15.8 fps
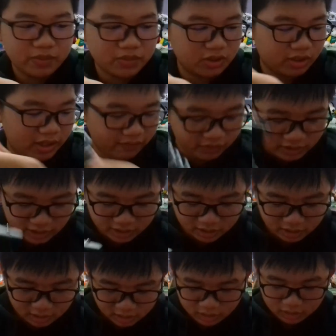grips on
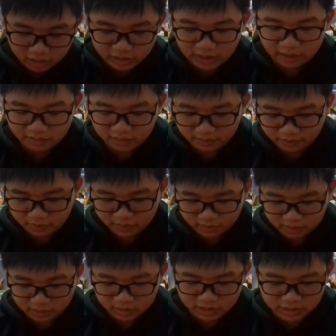everything. Okay, I'm gonna.
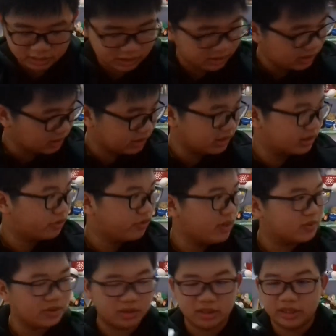Okay, it
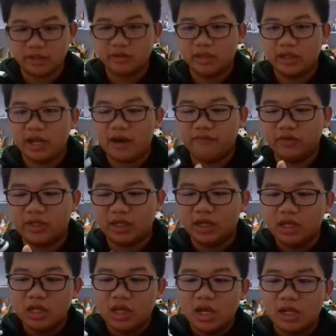grips on literally
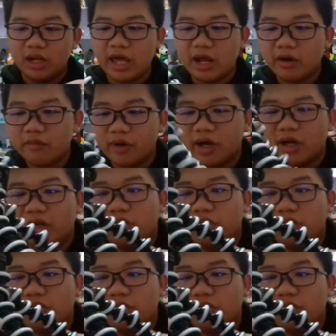everything. Later we're